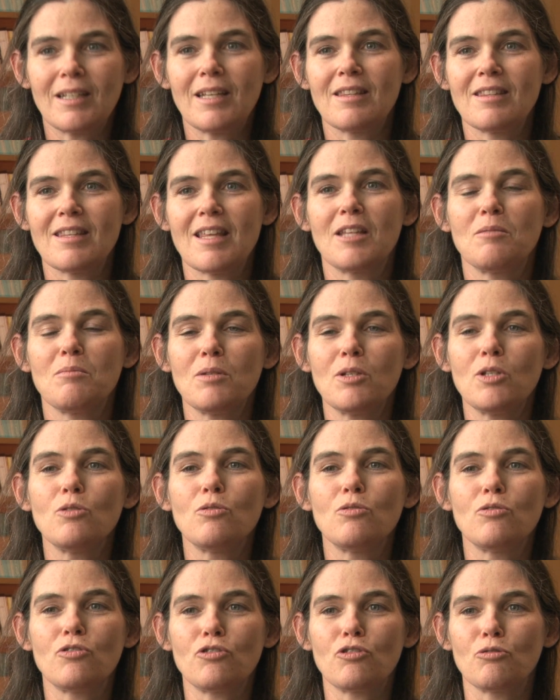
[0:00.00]
can then be
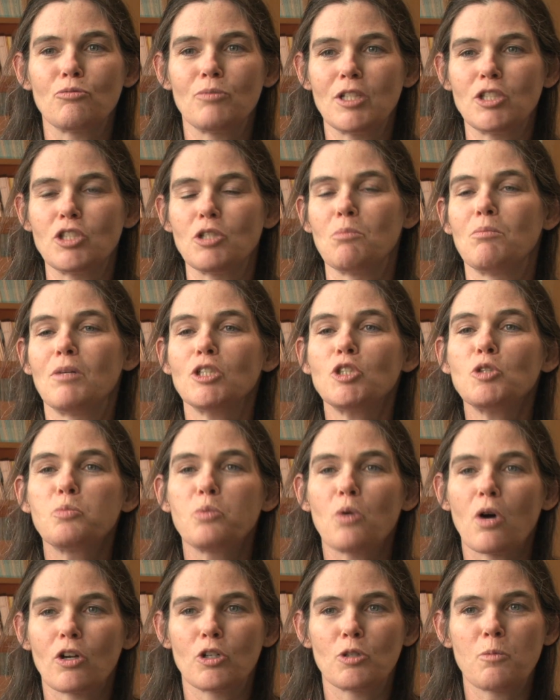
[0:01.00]
used to reach a much
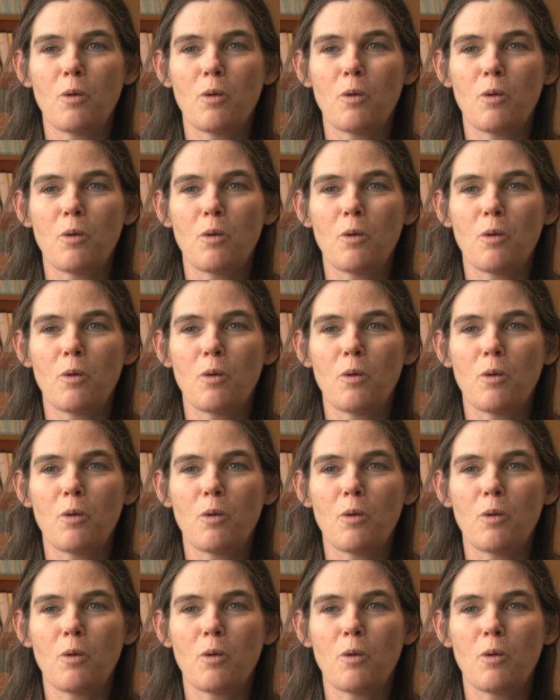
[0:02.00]
broader